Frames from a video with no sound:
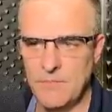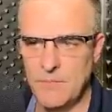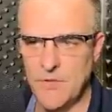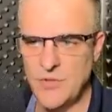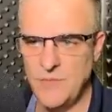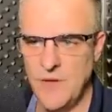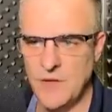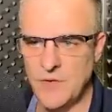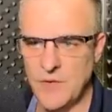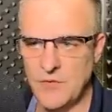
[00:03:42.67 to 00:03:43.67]
Bunch of
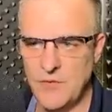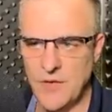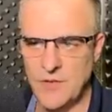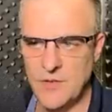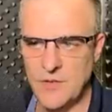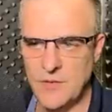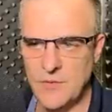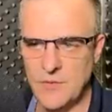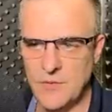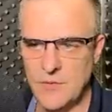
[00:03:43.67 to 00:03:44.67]
files are extracted.
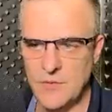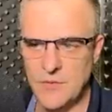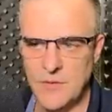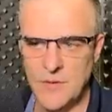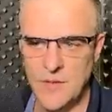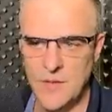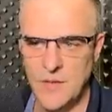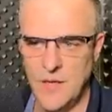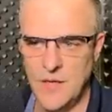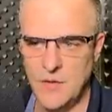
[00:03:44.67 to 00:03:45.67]

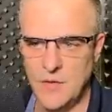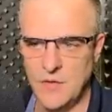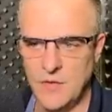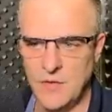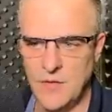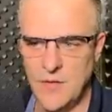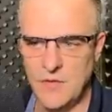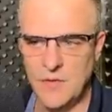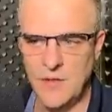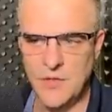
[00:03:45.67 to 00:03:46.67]
And notice the
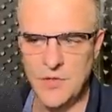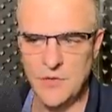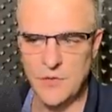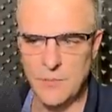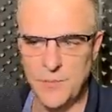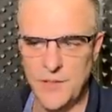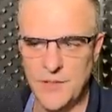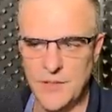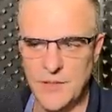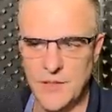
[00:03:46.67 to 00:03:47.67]
installation is
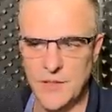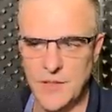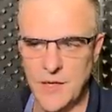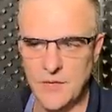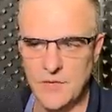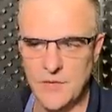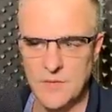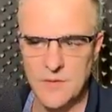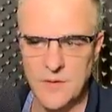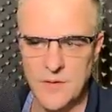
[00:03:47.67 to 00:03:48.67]
complete. Click Next,
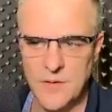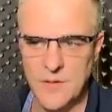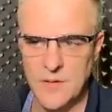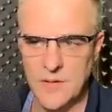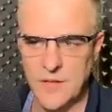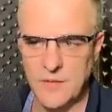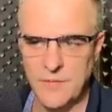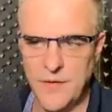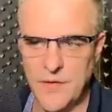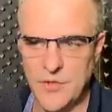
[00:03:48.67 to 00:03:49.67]
click
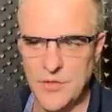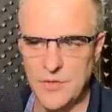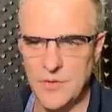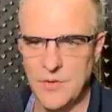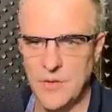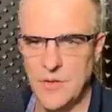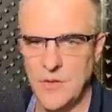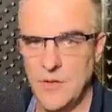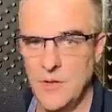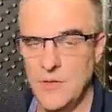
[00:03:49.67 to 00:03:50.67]
Finish.
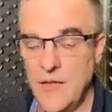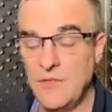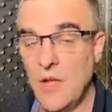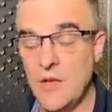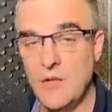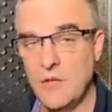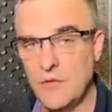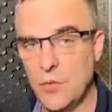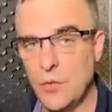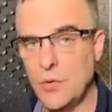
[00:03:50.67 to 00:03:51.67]
That's how you
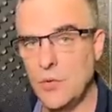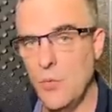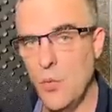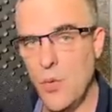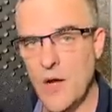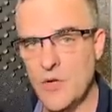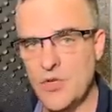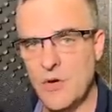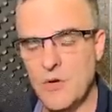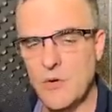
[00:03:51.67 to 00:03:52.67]
install
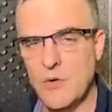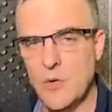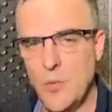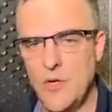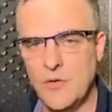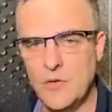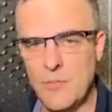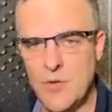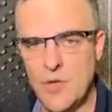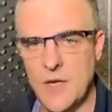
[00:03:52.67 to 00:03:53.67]
Wireshark on a Windows
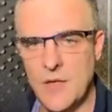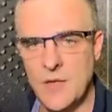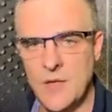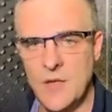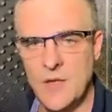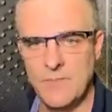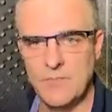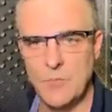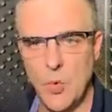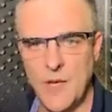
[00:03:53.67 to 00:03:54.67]
computer.
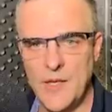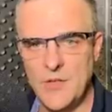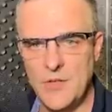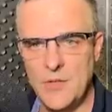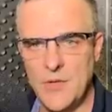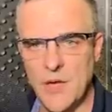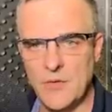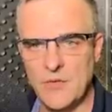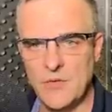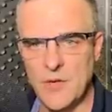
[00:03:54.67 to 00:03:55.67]
All I need to do now
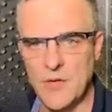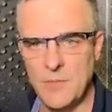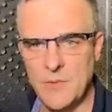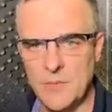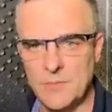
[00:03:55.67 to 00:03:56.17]
is start it up.